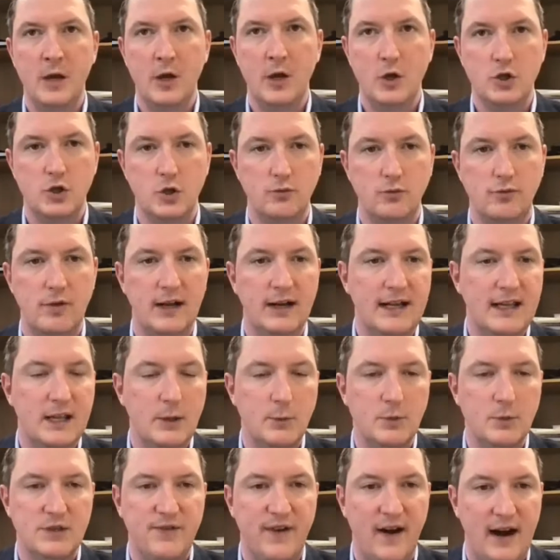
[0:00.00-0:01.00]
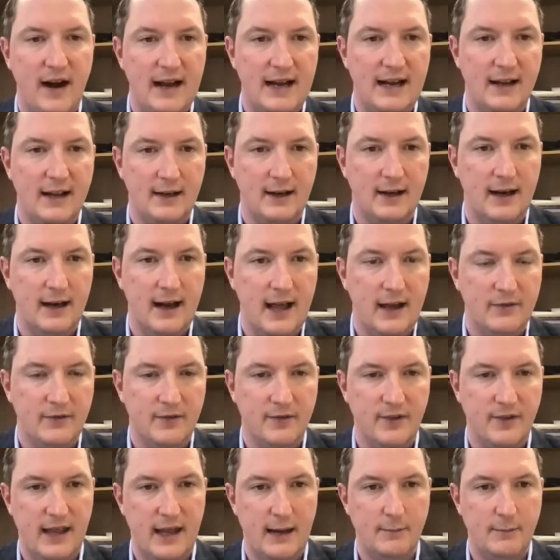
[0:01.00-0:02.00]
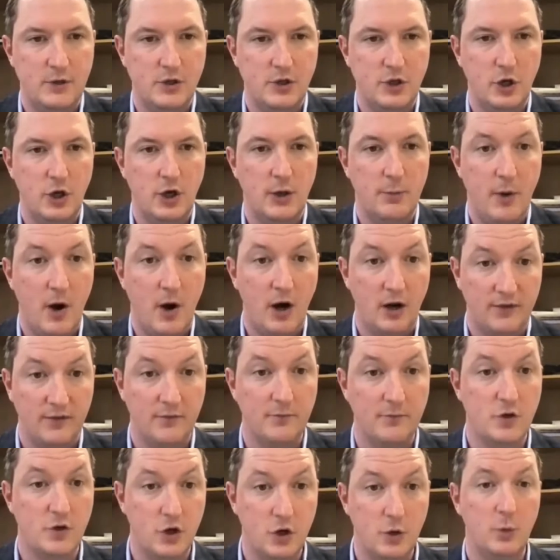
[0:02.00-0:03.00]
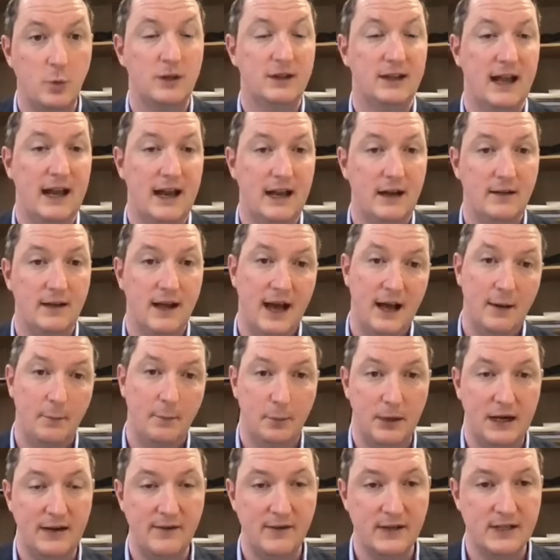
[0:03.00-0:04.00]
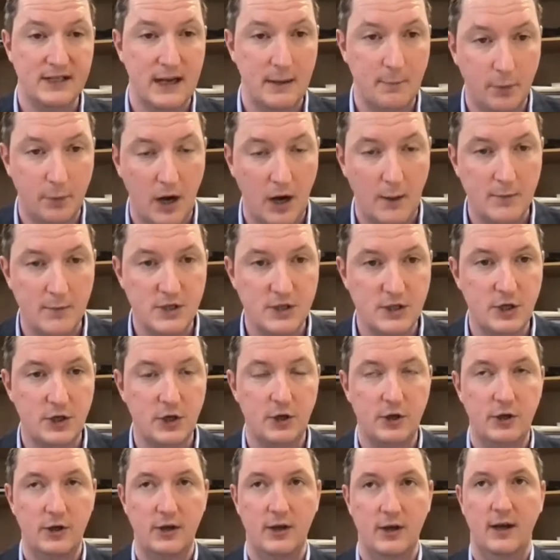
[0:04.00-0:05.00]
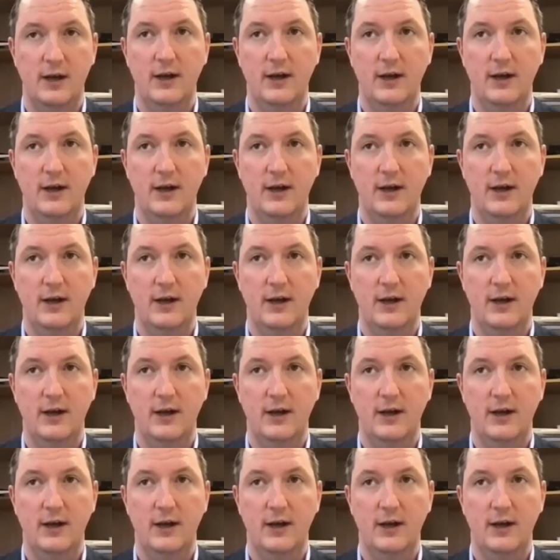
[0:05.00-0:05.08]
So really there was very little left for them to do apart from do what they had previously promised to do,